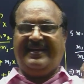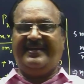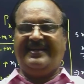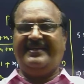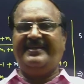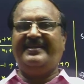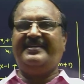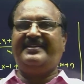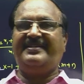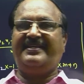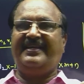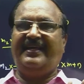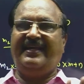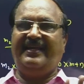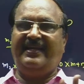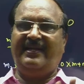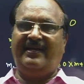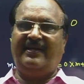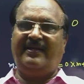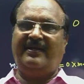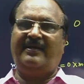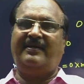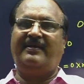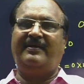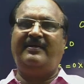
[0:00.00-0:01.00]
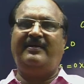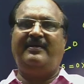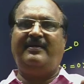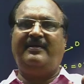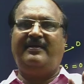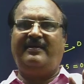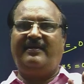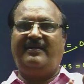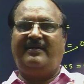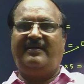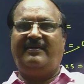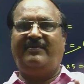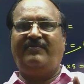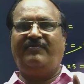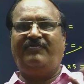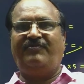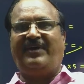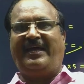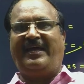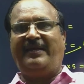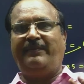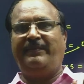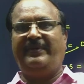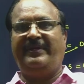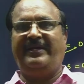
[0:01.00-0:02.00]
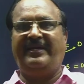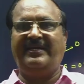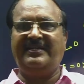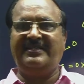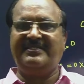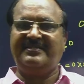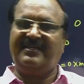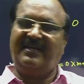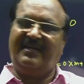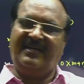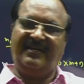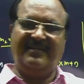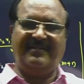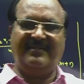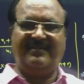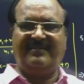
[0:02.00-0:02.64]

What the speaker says: it in 5 minutes or